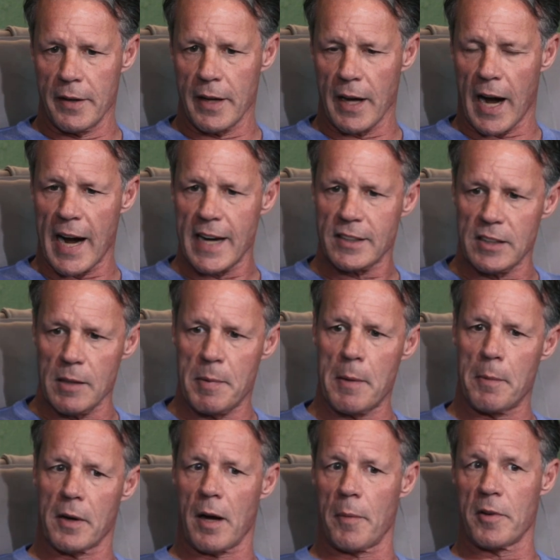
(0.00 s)
then I see
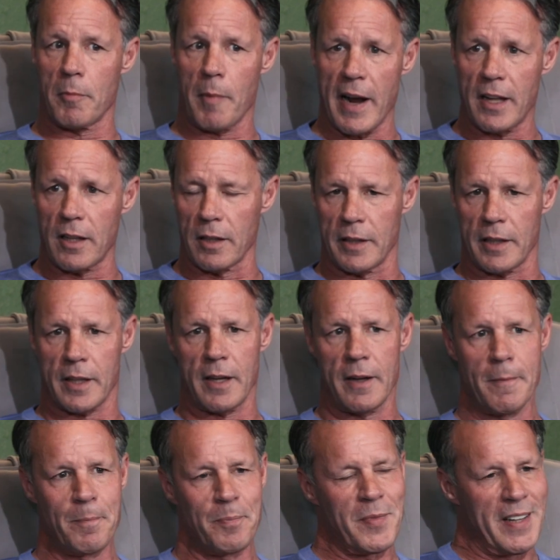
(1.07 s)
people coming to my clinic,
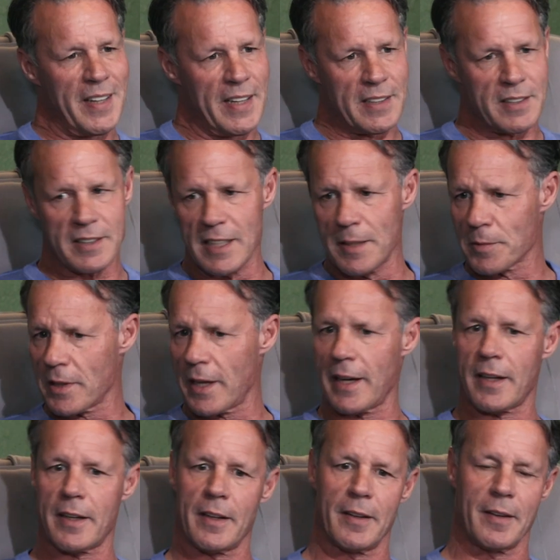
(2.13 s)
it seems
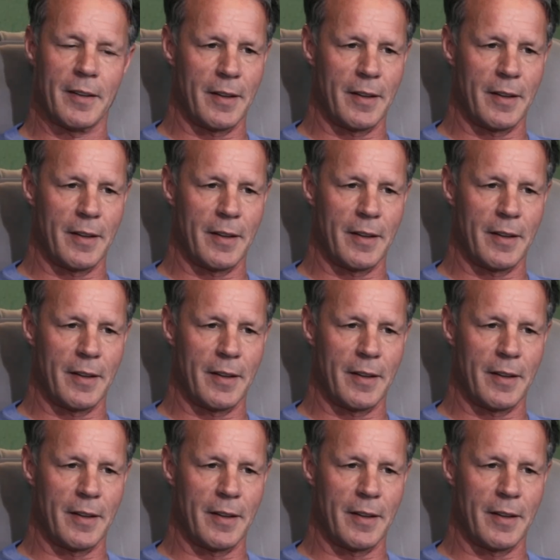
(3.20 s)
like